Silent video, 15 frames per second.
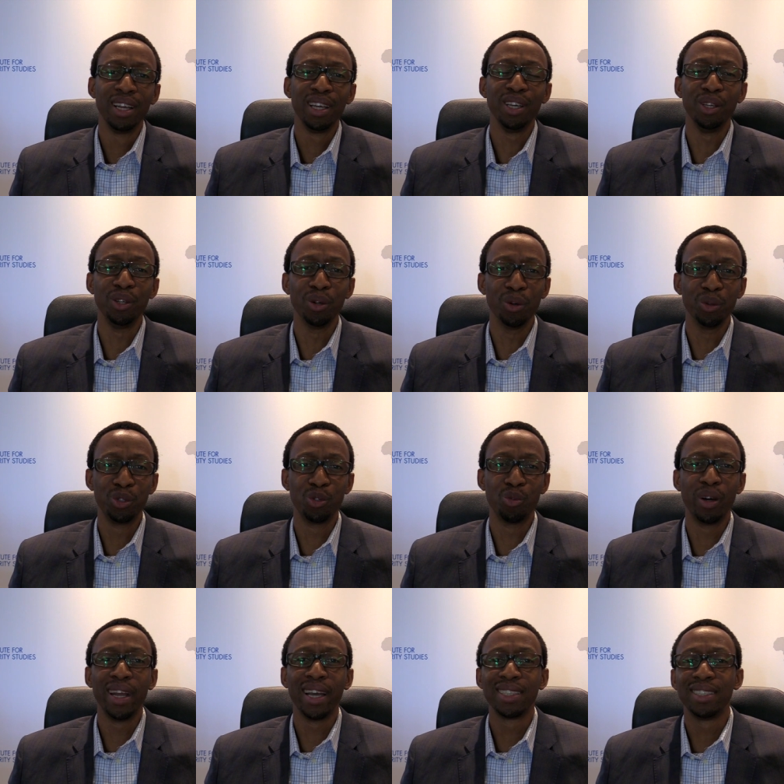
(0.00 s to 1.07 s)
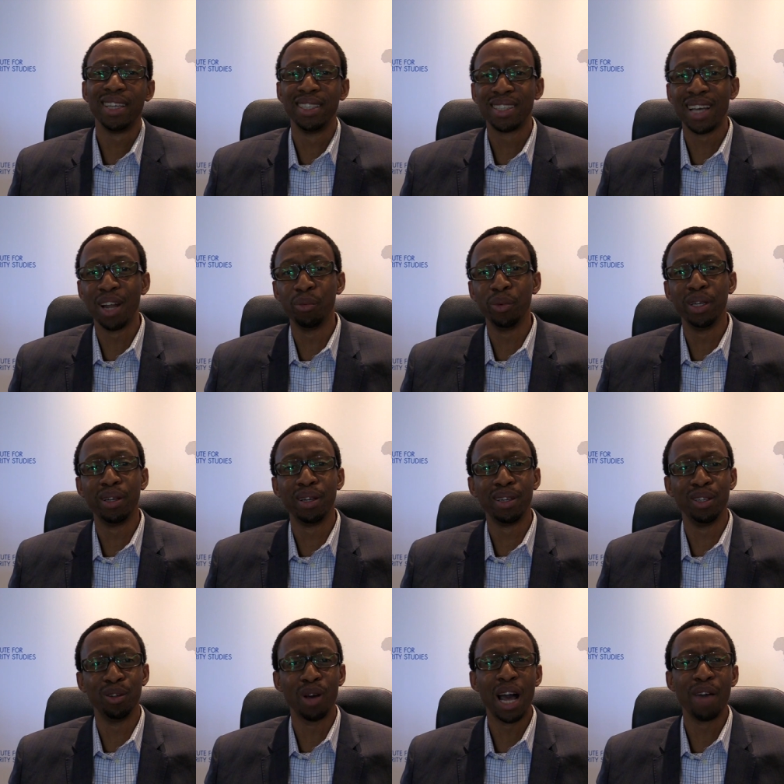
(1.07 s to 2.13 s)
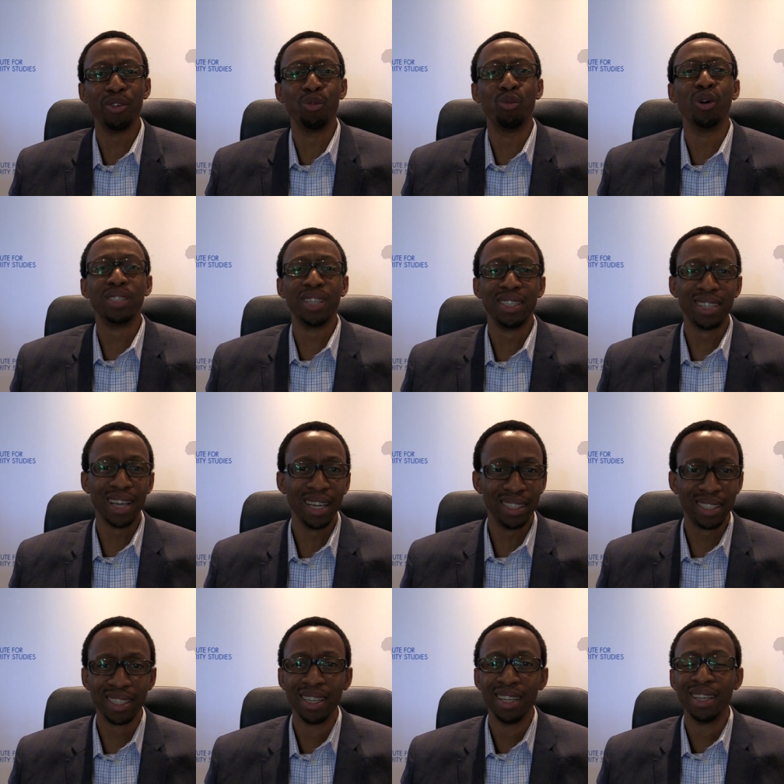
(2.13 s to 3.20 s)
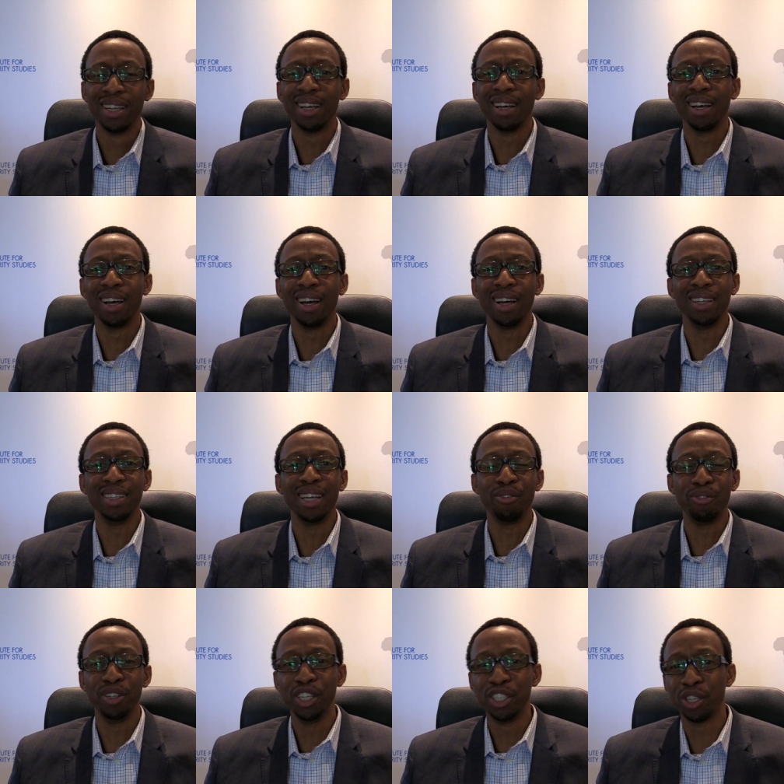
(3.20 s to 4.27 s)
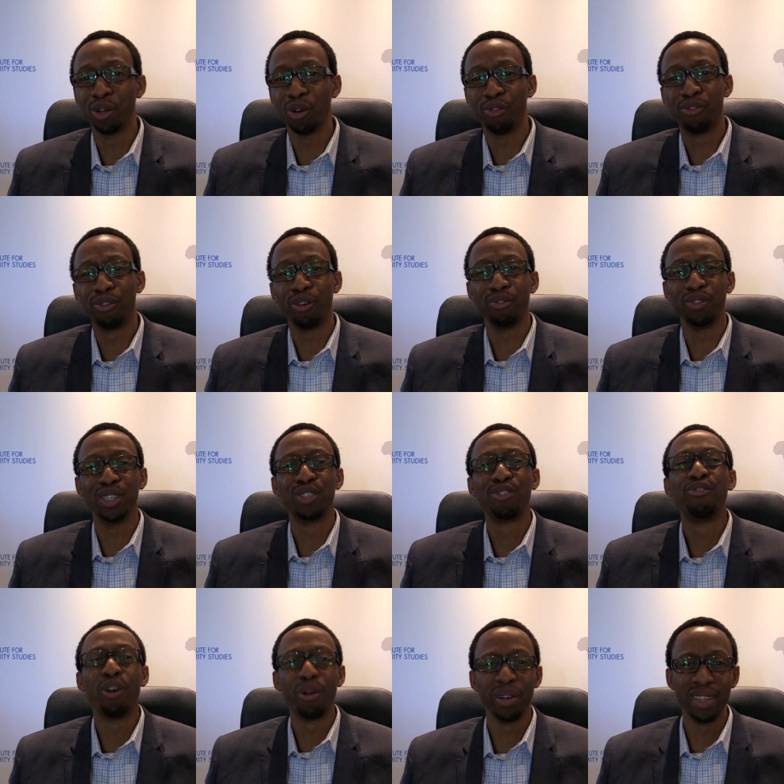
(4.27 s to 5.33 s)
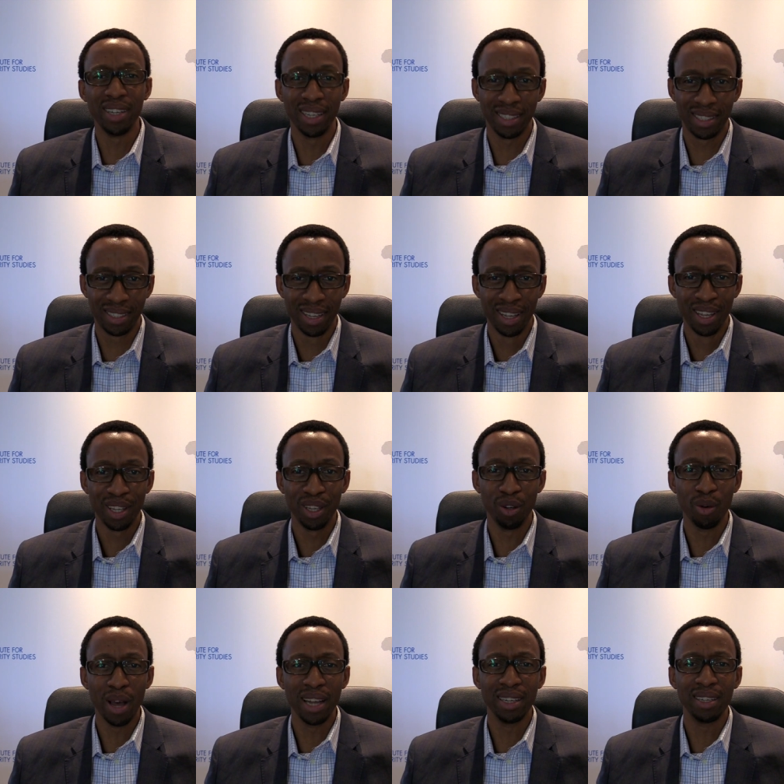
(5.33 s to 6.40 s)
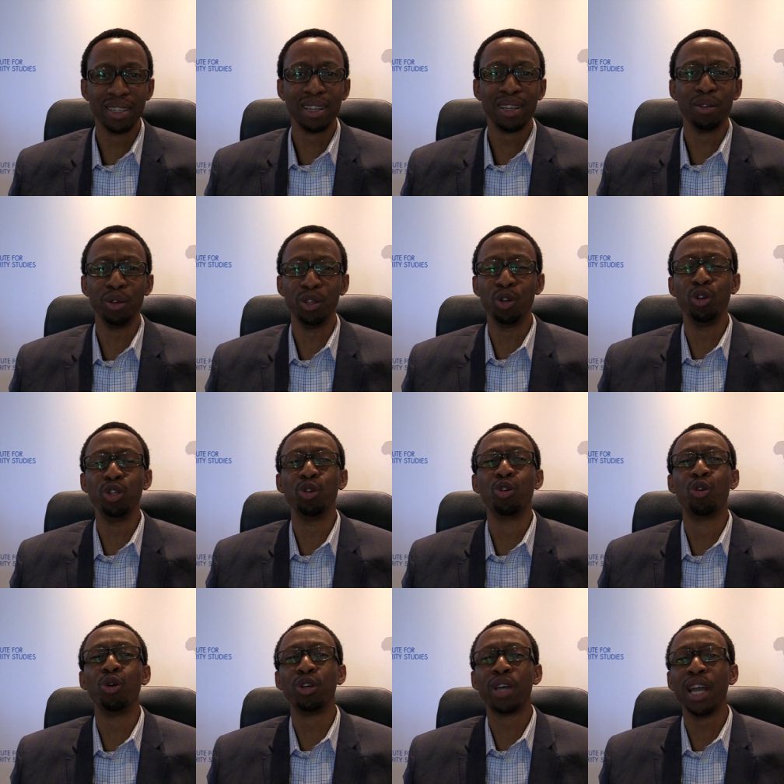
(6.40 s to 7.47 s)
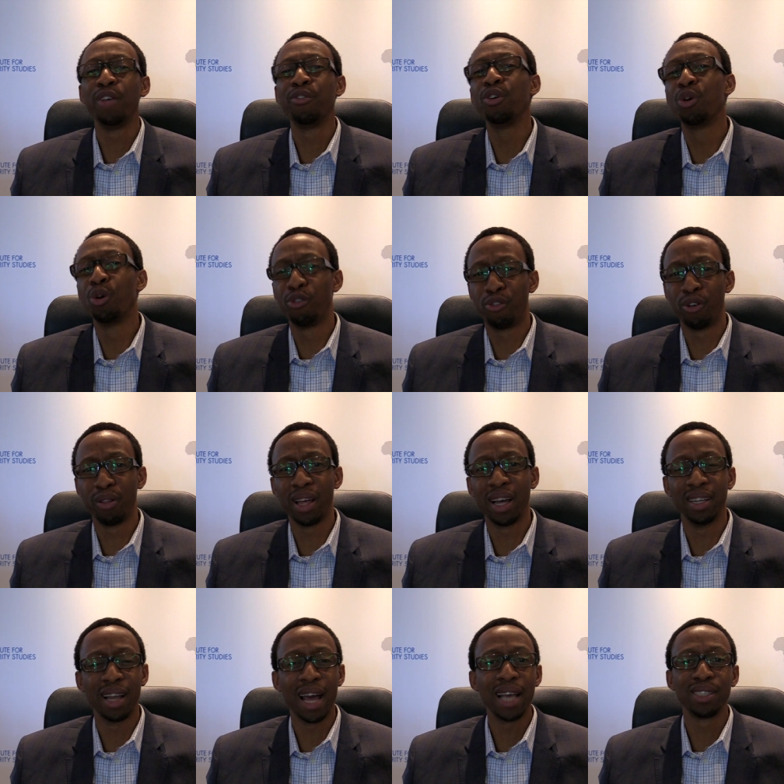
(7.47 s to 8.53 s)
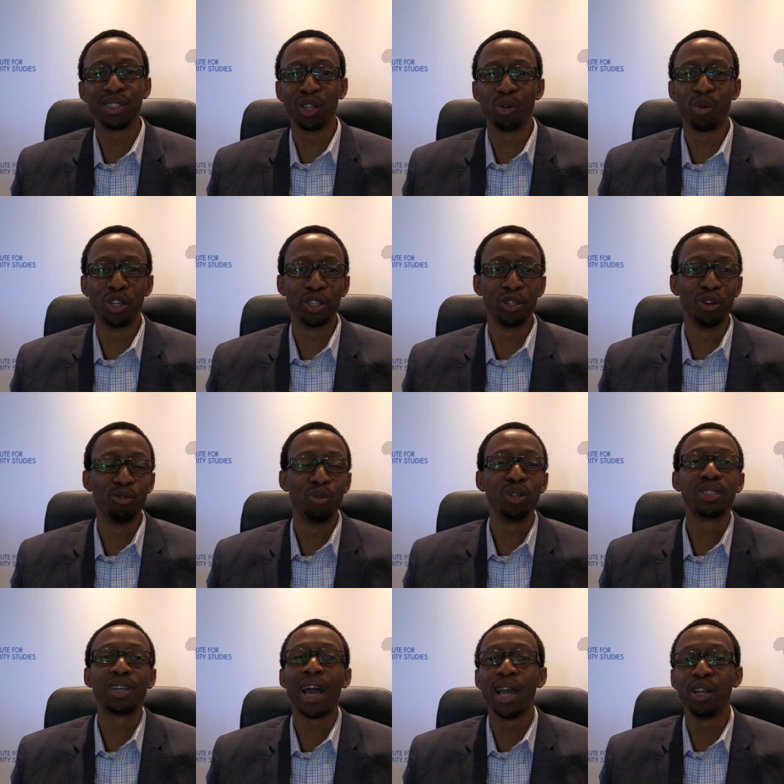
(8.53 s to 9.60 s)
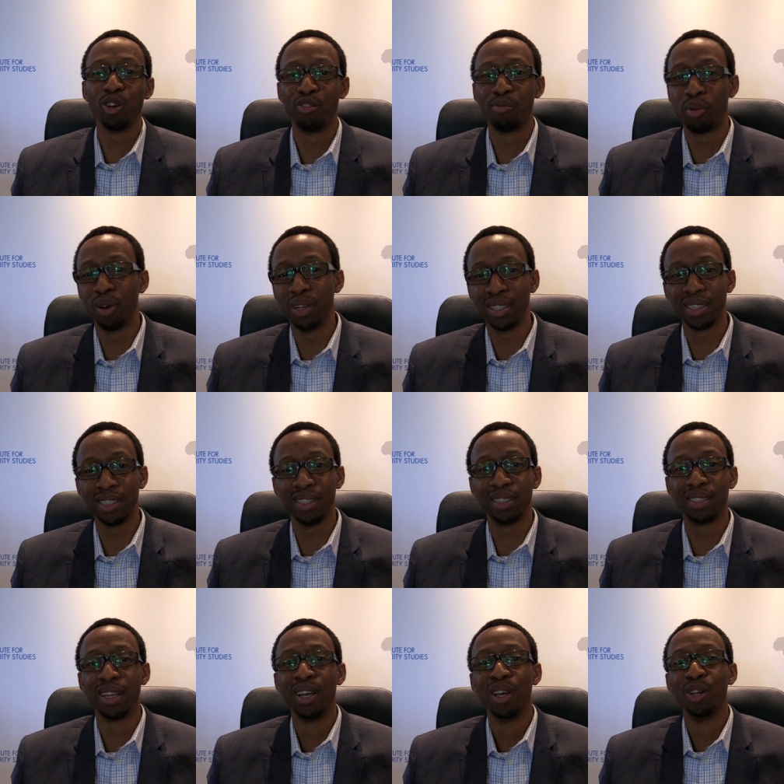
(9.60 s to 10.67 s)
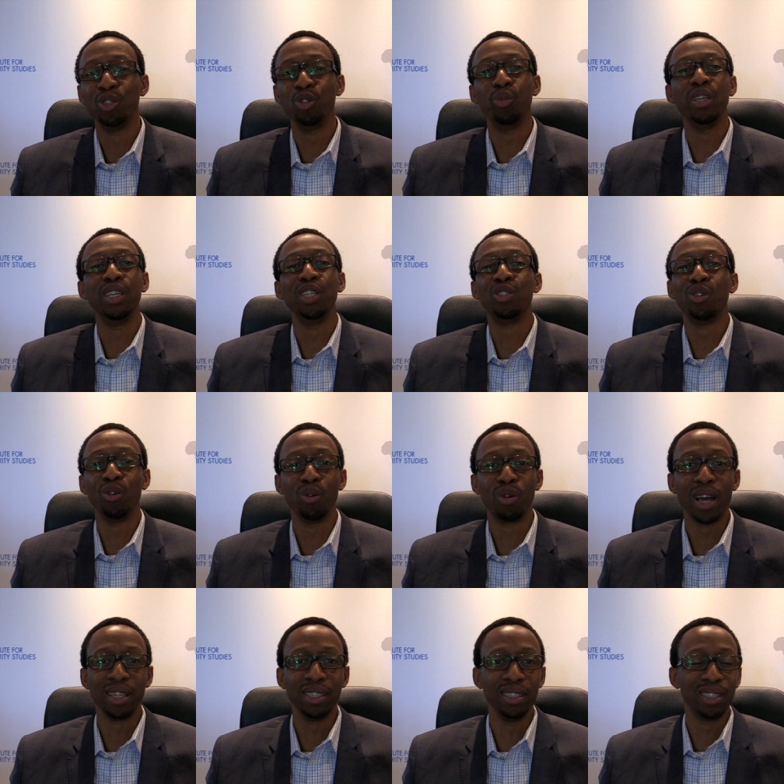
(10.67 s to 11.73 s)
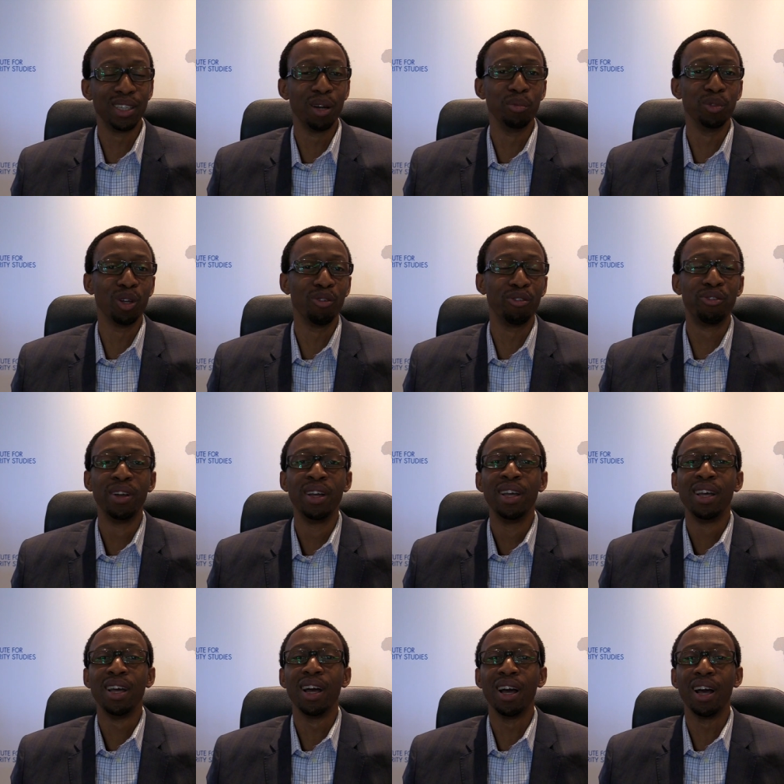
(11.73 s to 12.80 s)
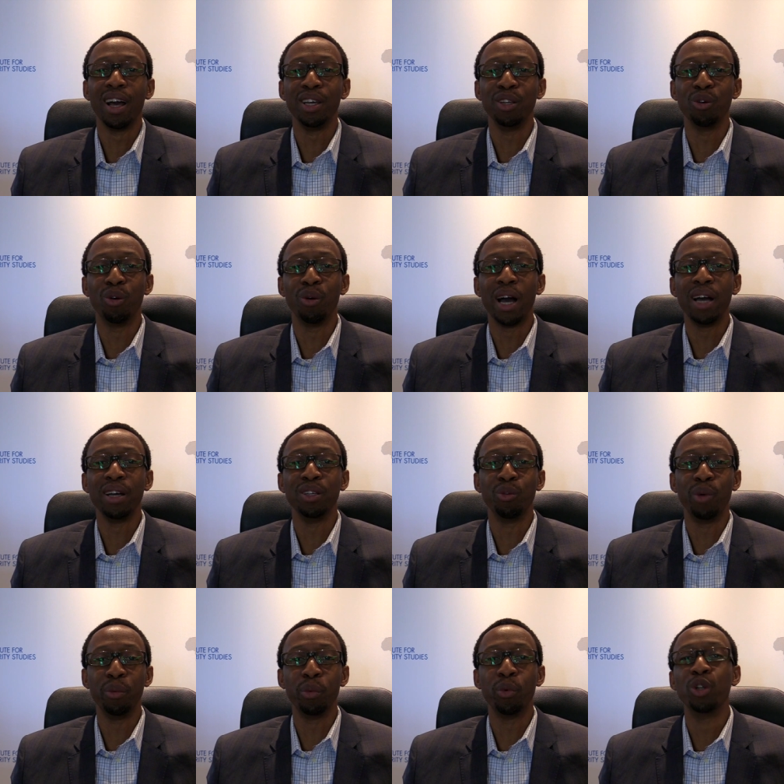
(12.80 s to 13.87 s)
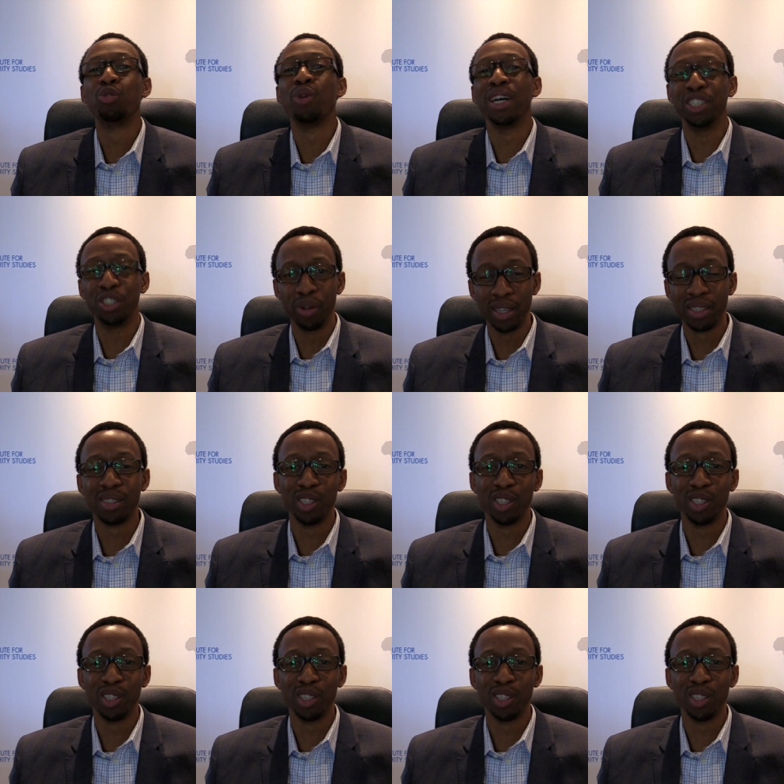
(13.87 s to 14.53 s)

You know, to what extent can we, you know, have a watertight uh, definition of, of this foreignness? You know, and you know, you, go, you can even go further and ask the question of what kind of policies do we need to look at in terms of, uh, you, know, uh, you know, when we want to address